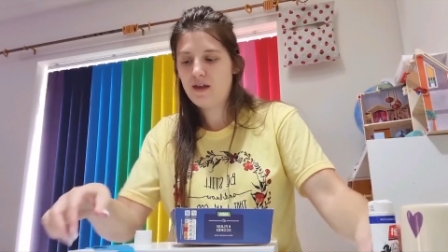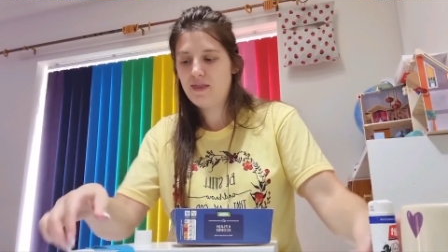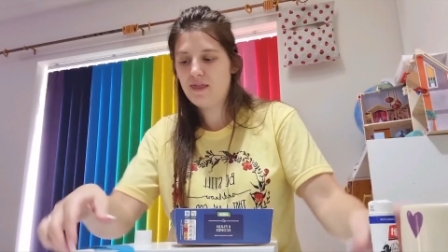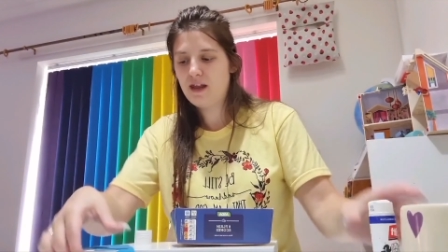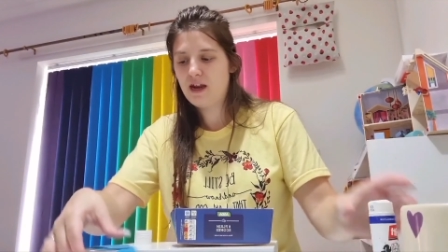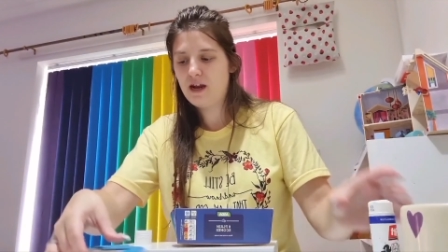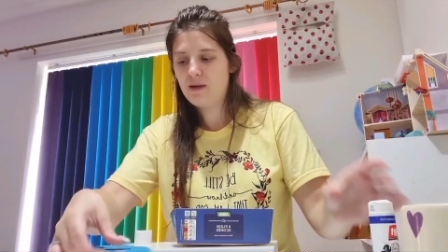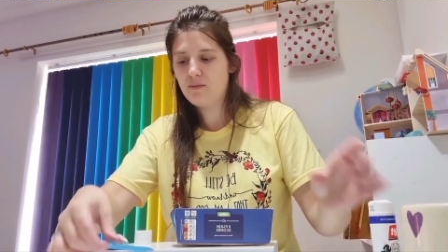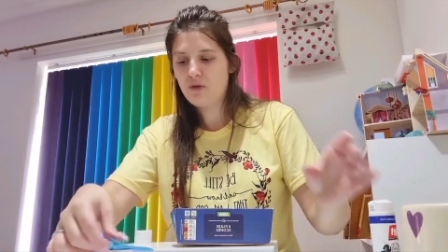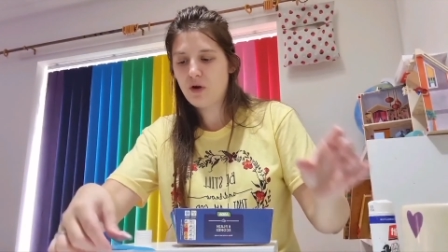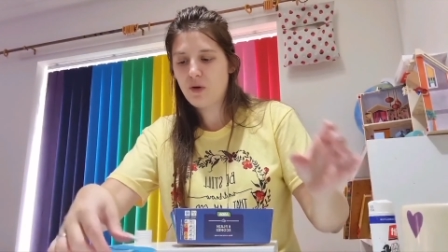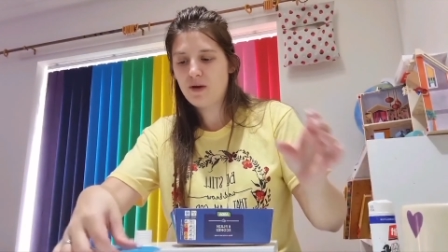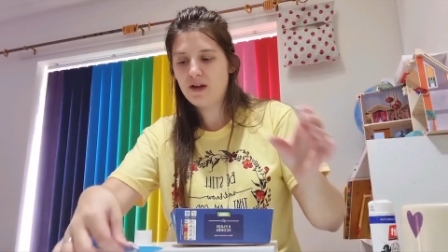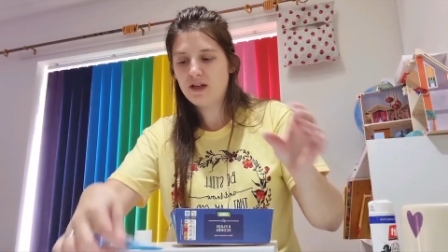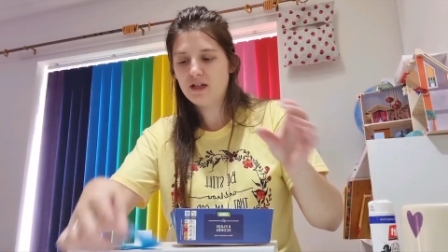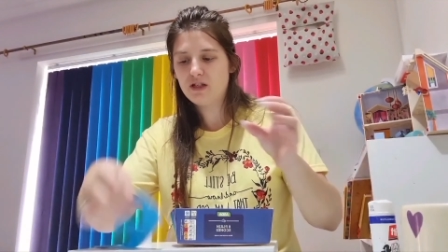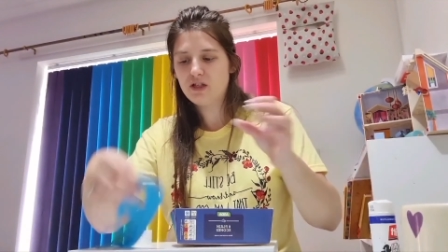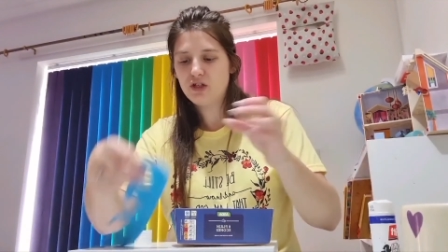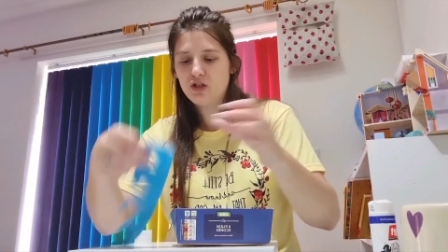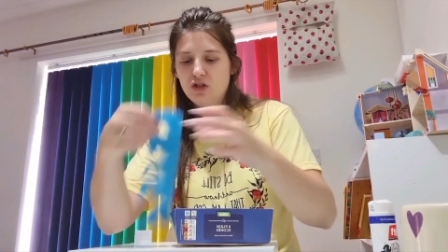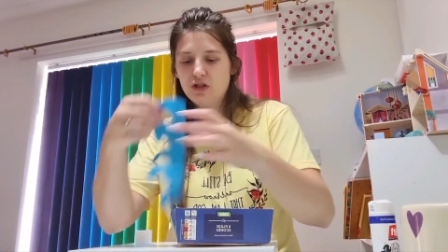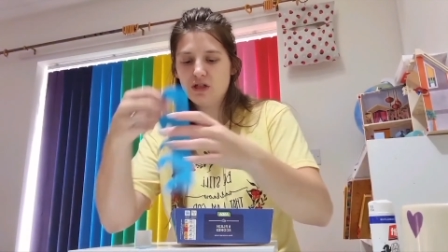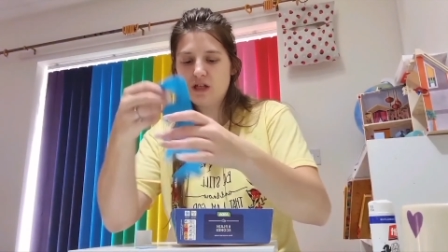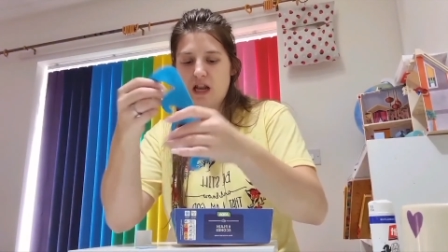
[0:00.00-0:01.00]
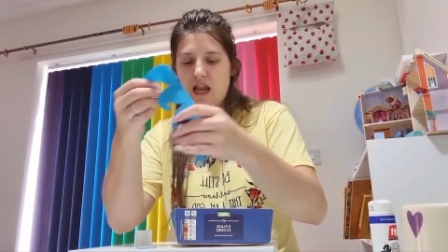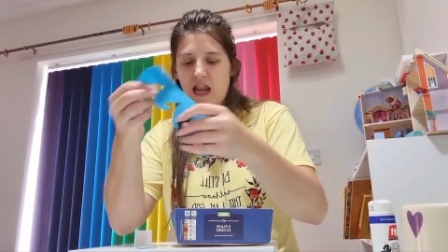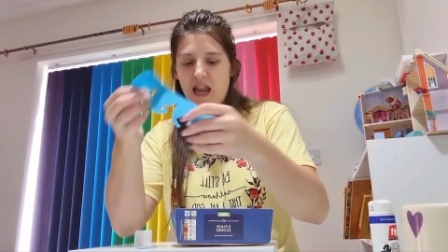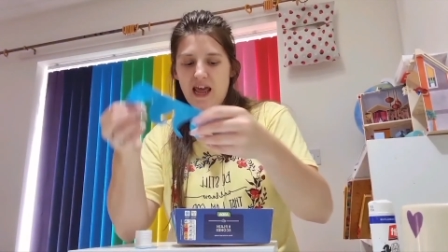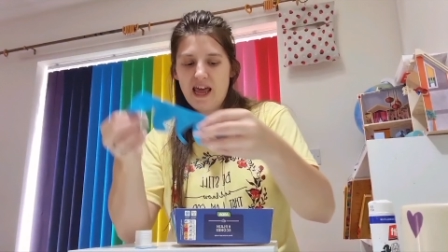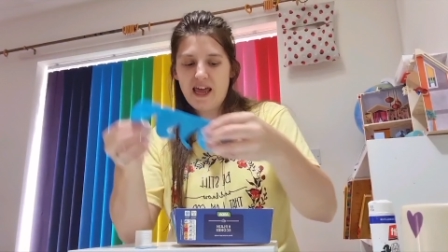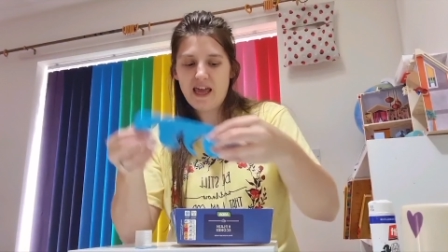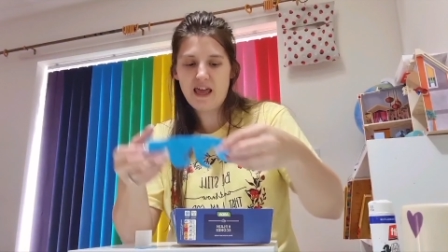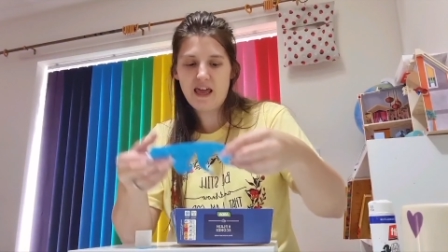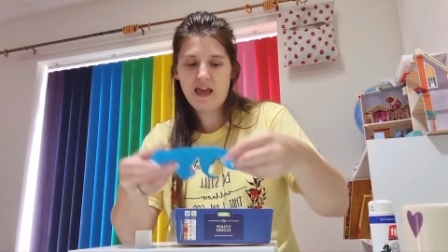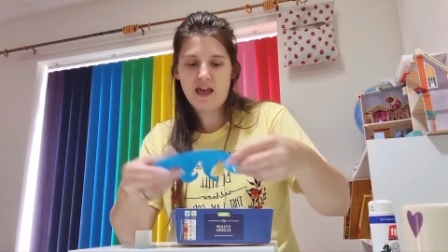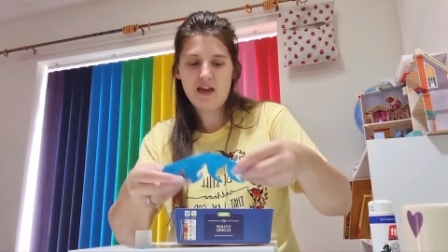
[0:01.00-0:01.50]
then I'm going to just lay
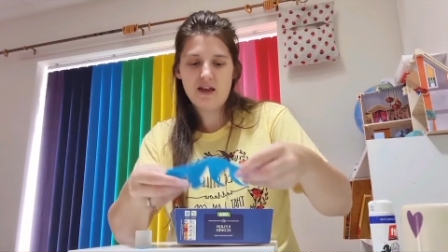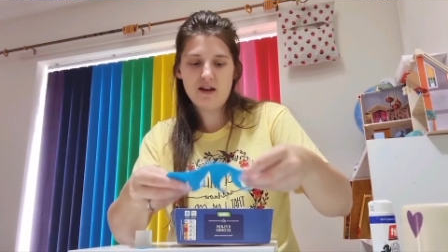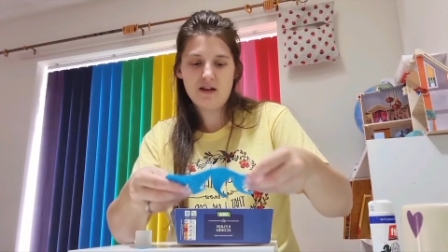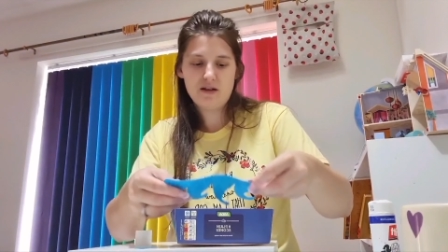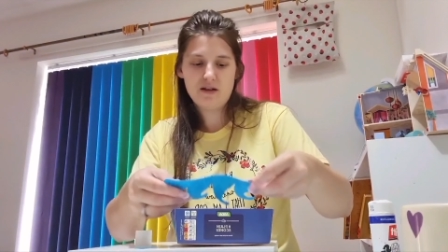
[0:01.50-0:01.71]
it